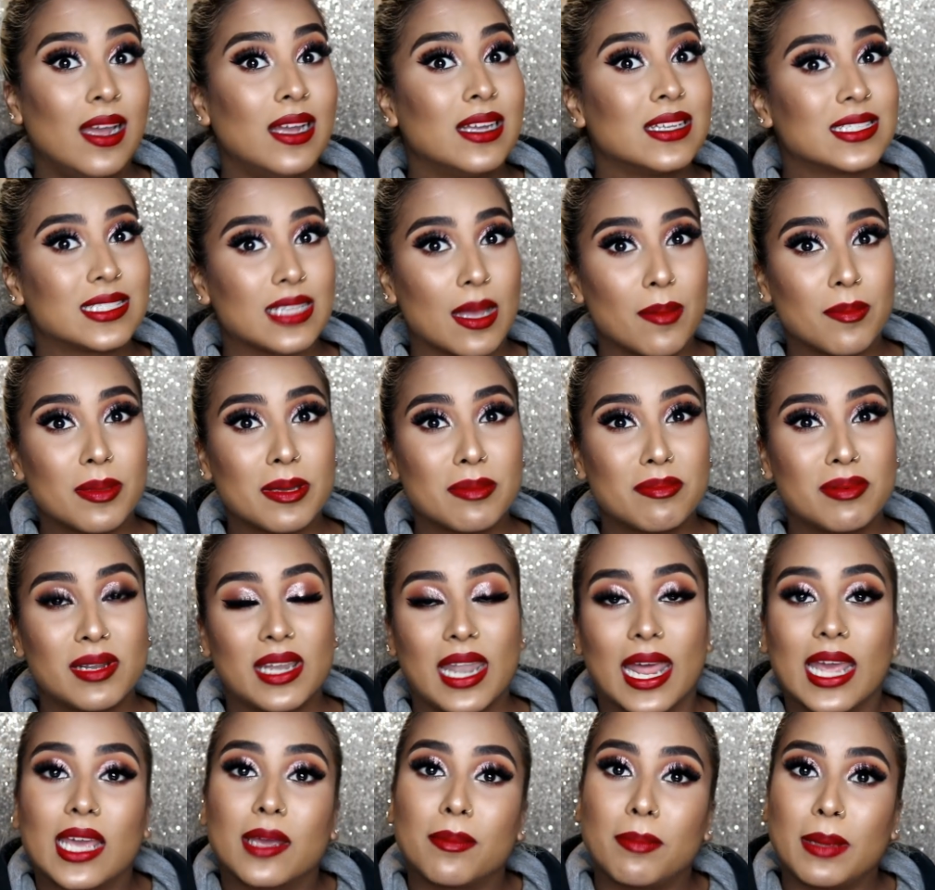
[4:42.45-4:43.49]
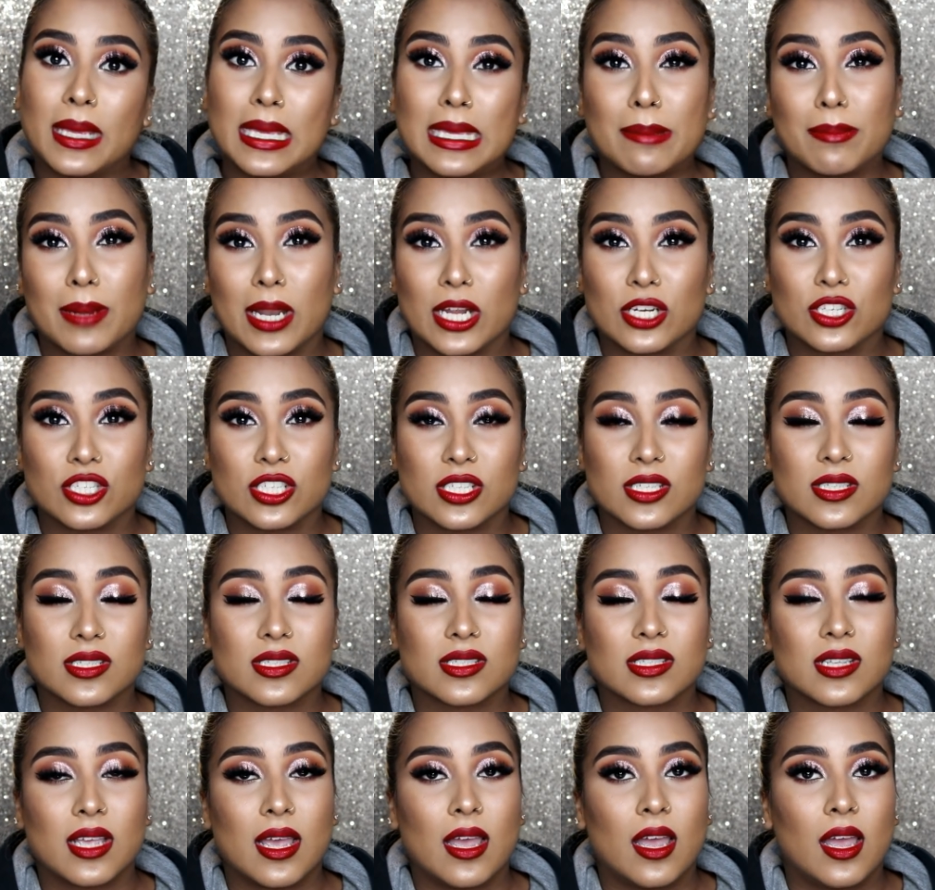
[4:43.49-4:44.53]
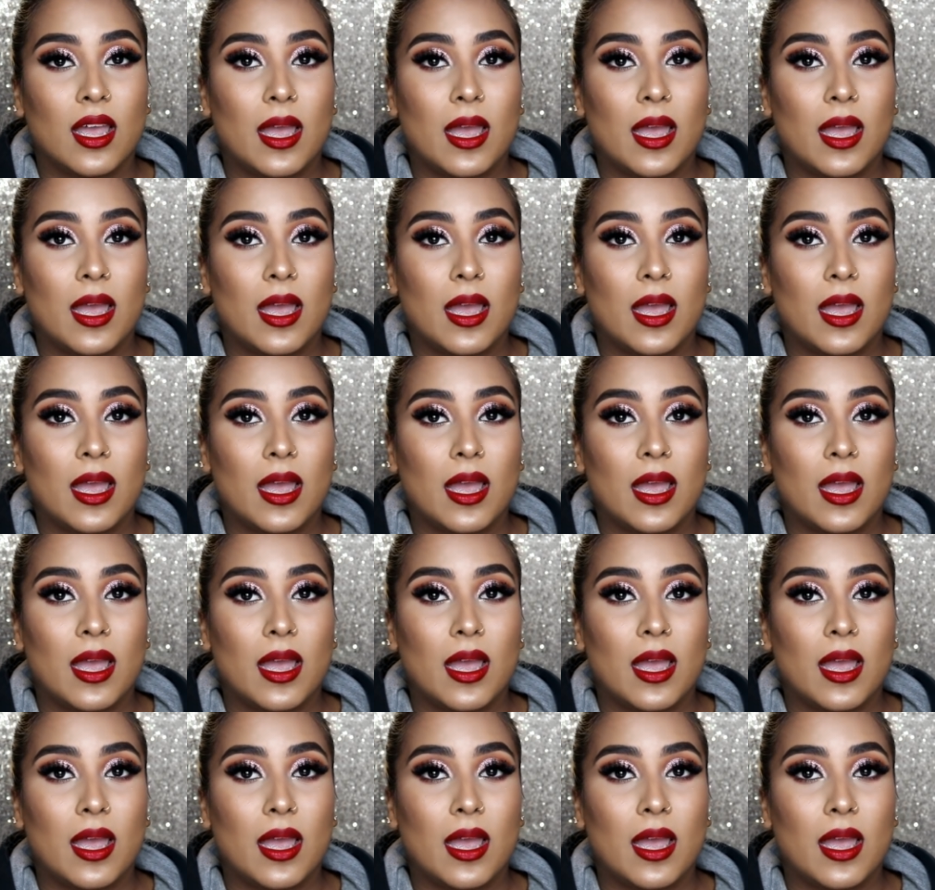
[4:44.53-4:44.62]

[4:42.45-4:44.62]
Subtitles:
Some people like pinky blushes.